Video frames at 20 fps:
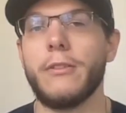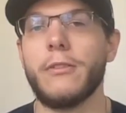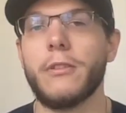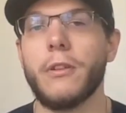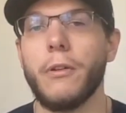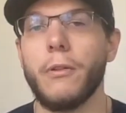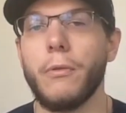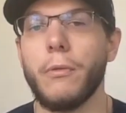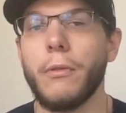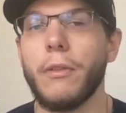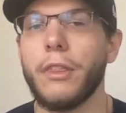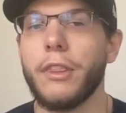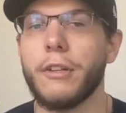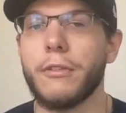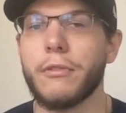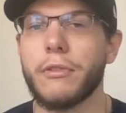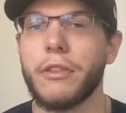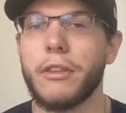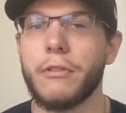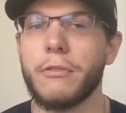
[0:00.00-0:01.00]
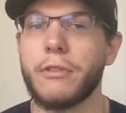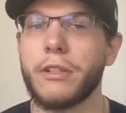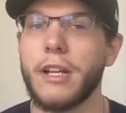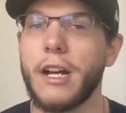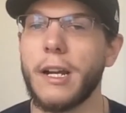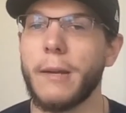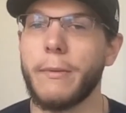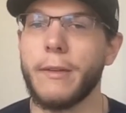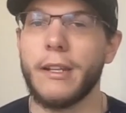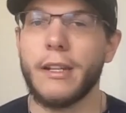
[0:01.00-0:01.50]
So there's
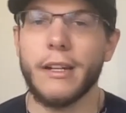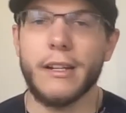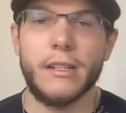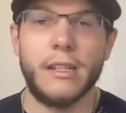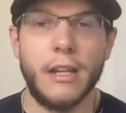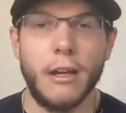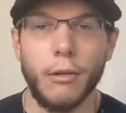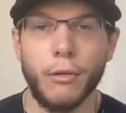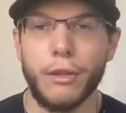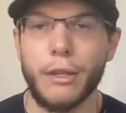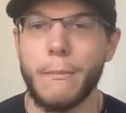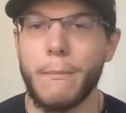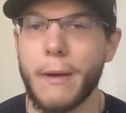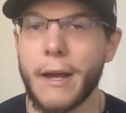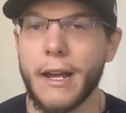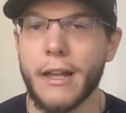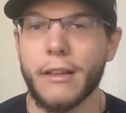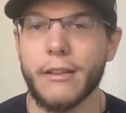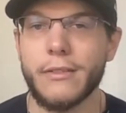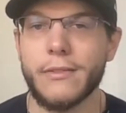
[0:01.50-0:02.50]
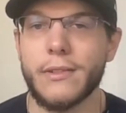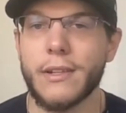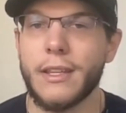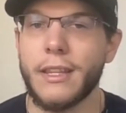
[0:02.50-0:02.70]
got to be a nice, healthy balance,